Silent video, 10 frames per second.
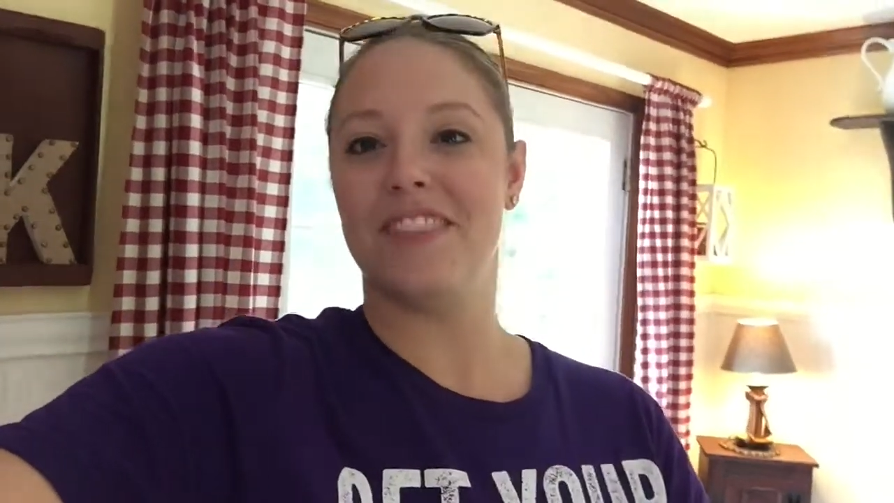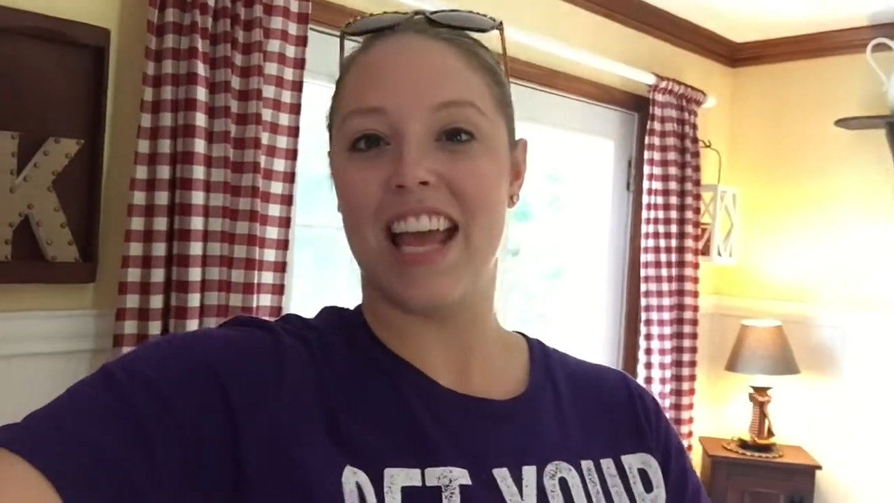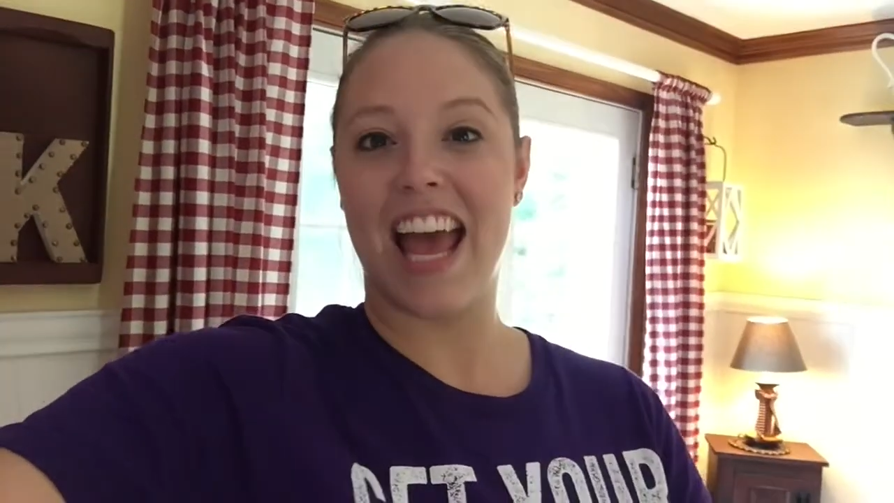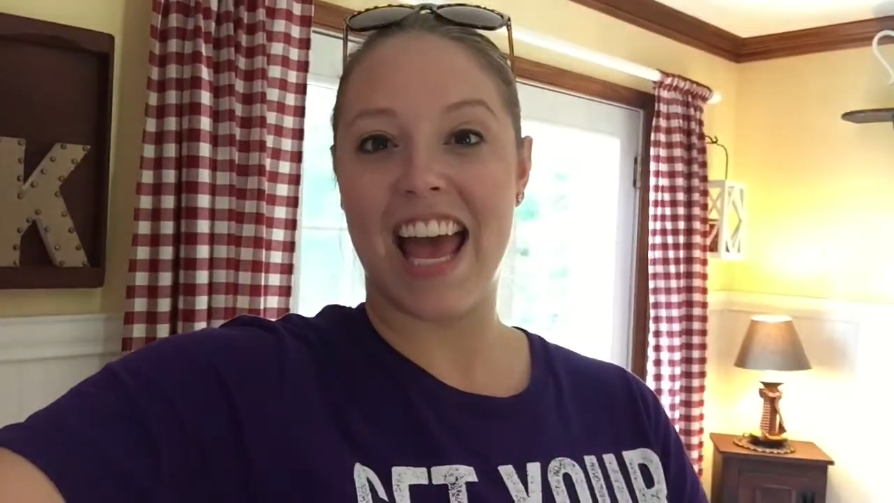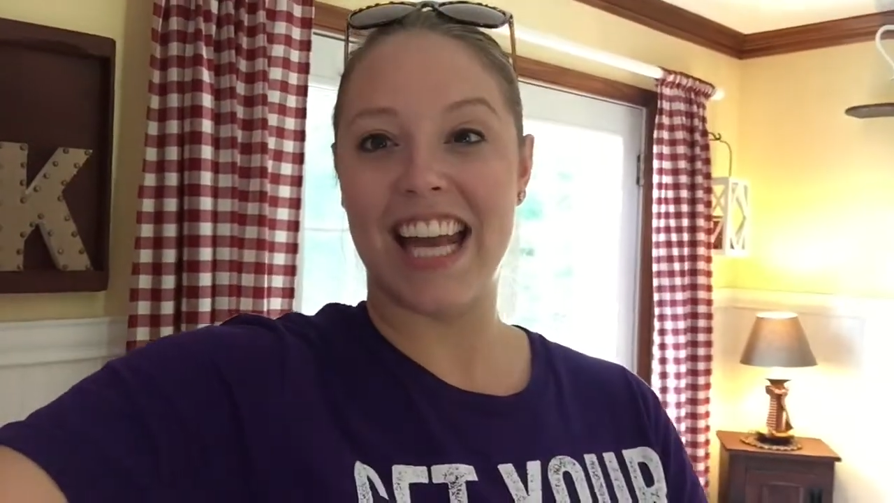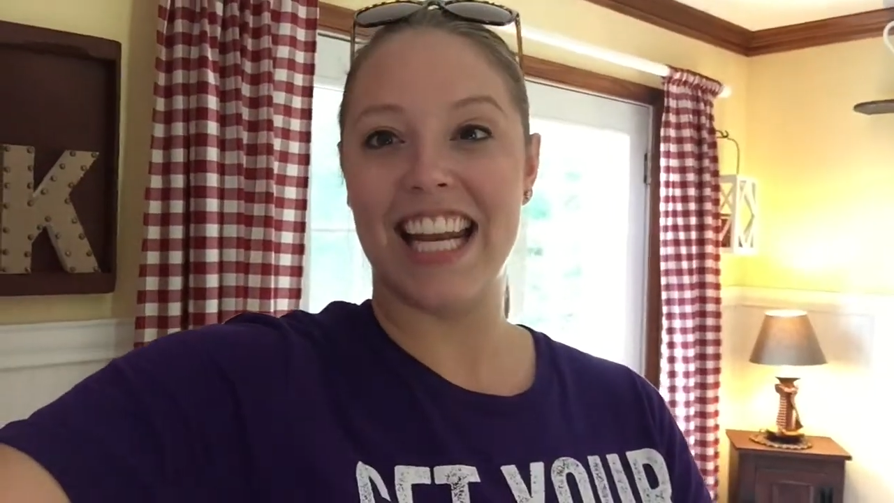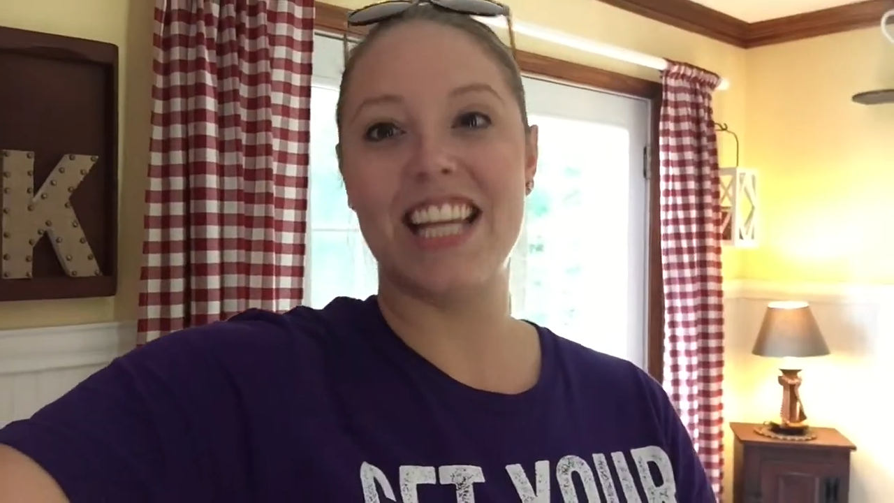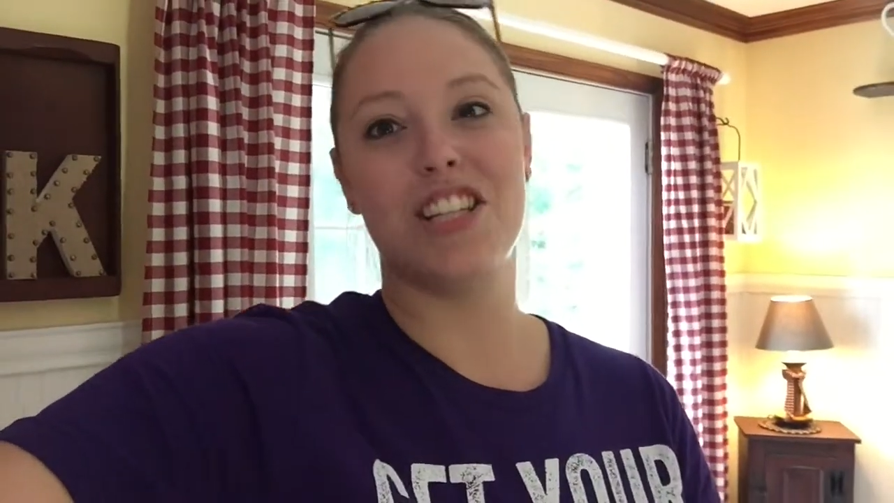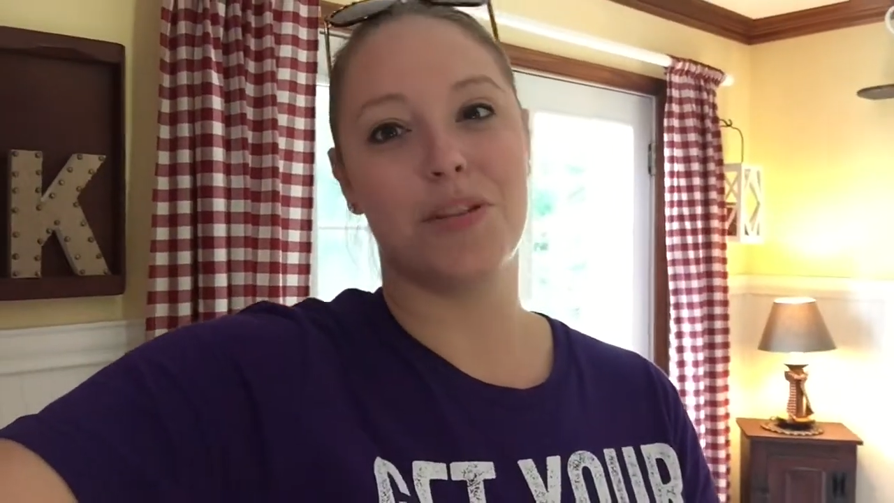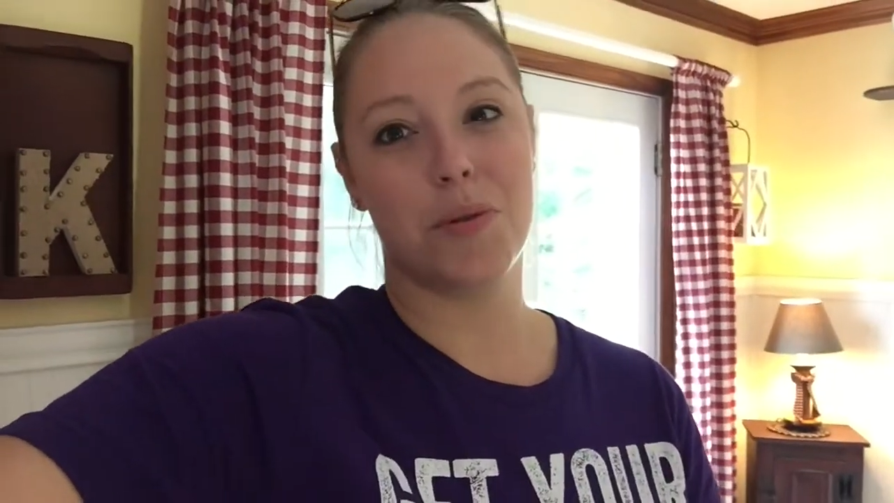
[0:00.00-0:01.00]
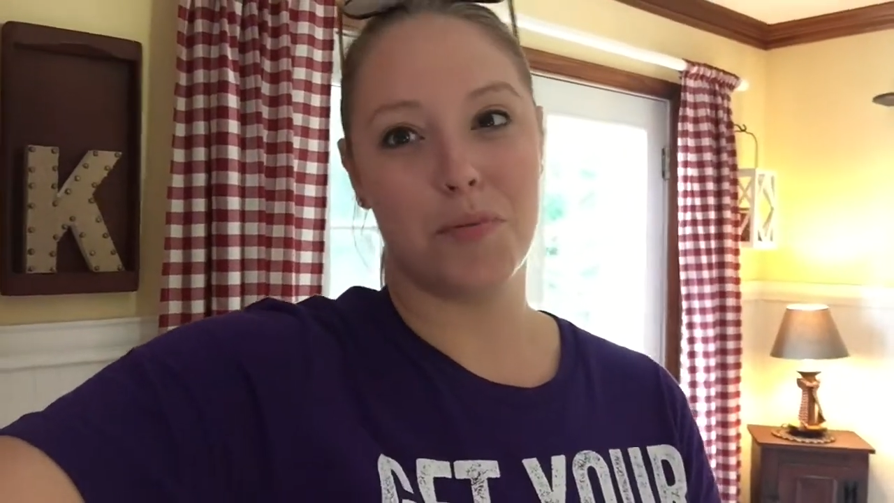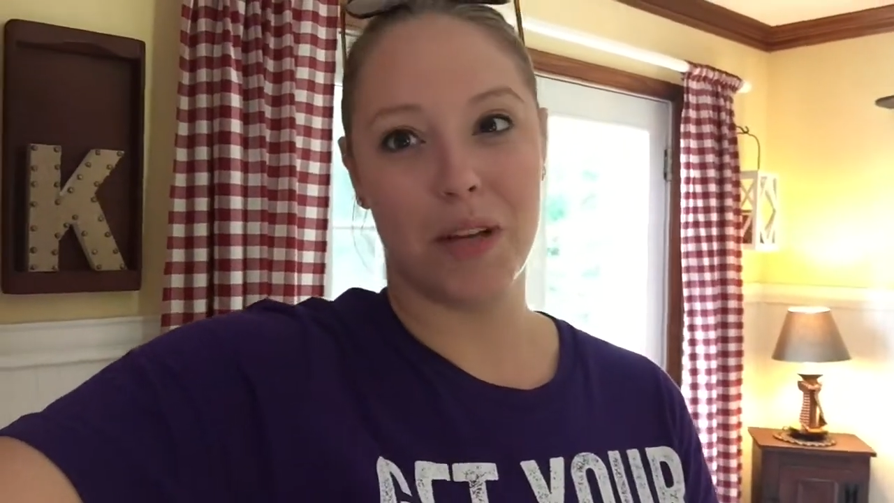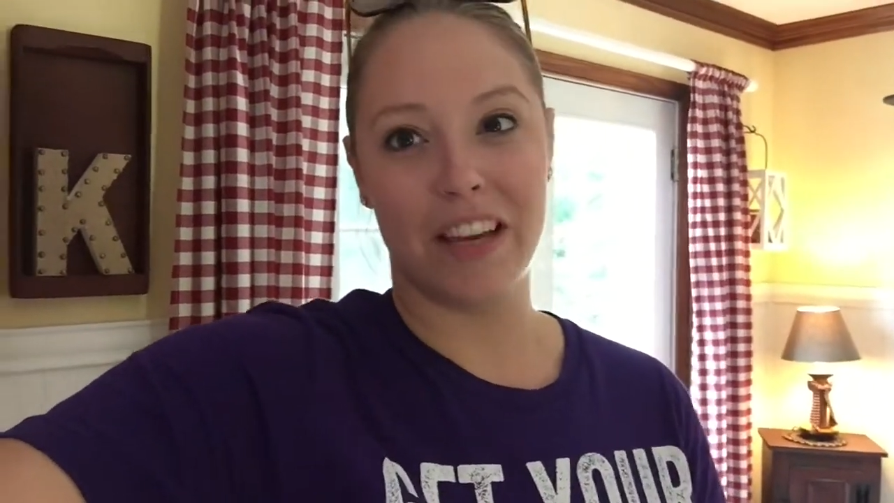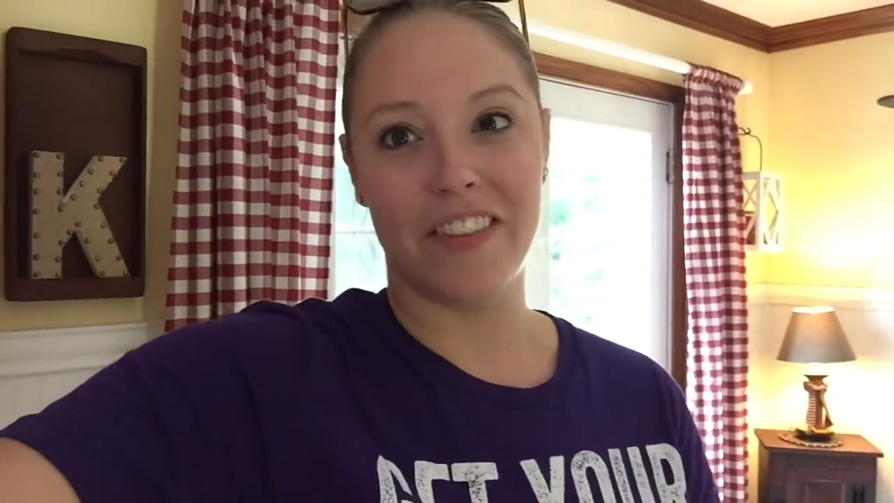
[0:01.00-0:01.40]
And it just was really